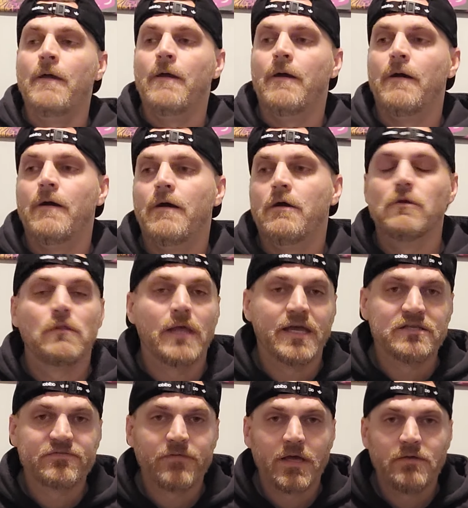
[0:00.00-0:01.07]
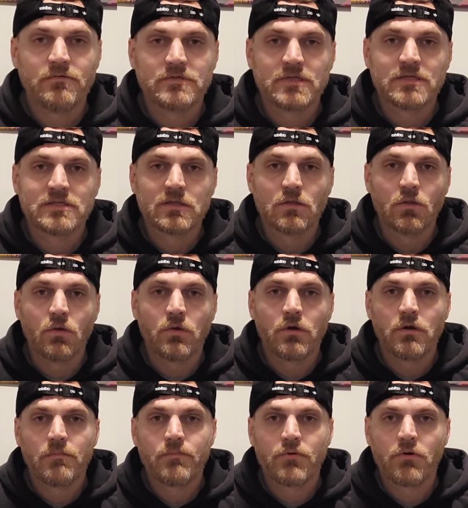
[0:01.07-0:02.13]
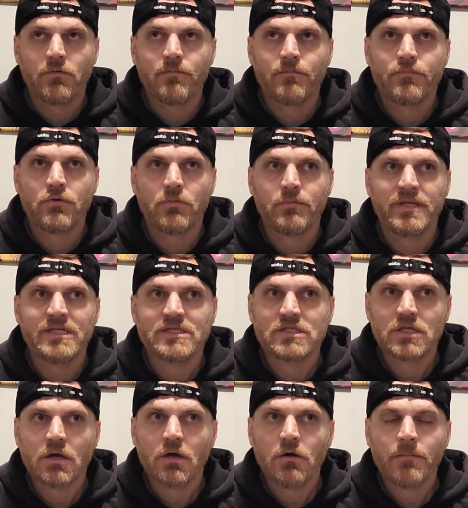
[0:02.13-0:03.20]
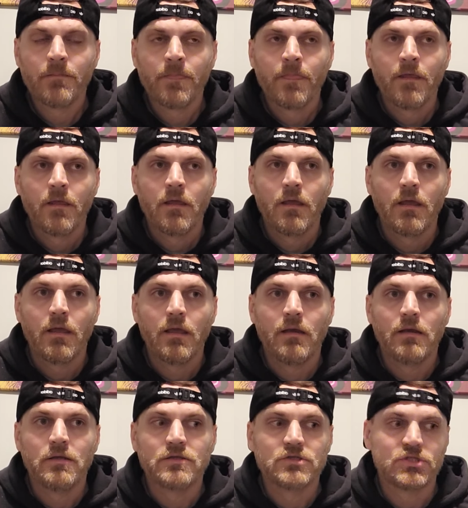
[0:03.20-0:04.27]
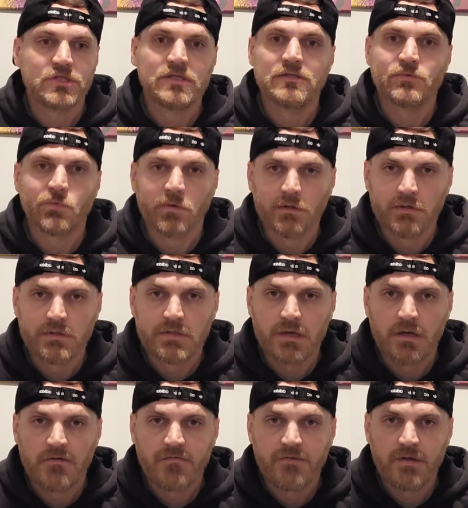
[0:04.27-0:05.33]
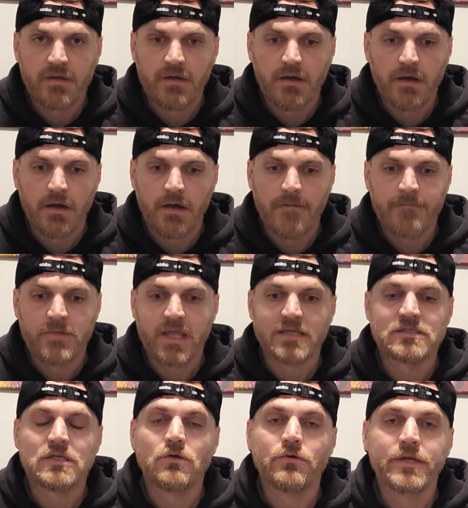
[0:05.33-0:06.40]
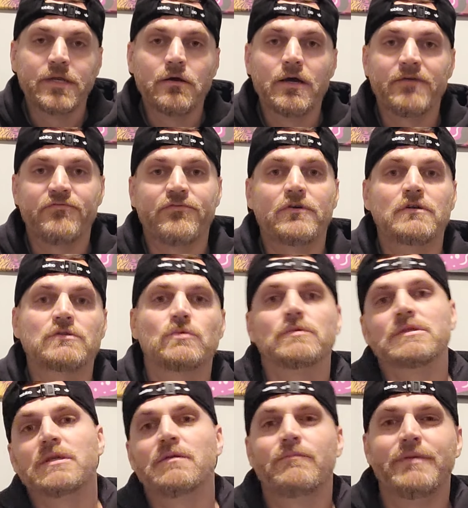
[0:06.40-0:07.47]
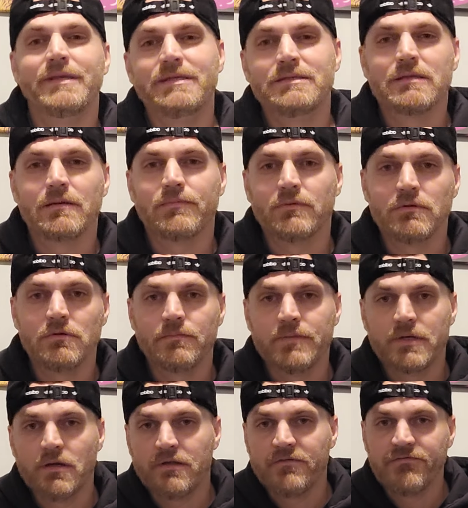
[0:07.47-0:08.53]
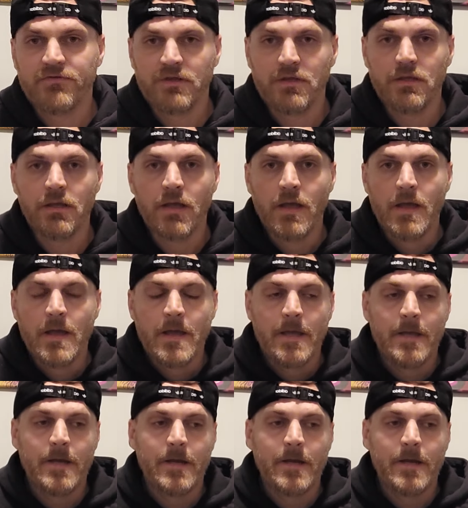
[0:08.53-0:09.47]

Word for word: Uh, her last fight was against Laura Pro- Propicio, and she's really tough. And uh, Casey O'Neill at first was getting pieced up a little bit on the feet and